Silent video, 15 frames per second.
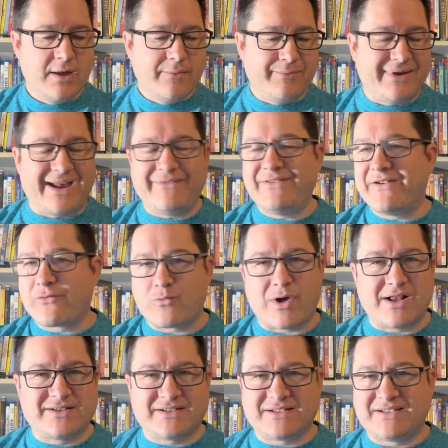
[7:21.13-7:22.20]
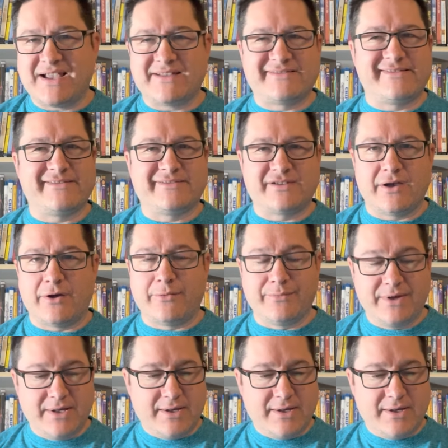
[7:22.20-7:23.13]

but I've never watched Succession, so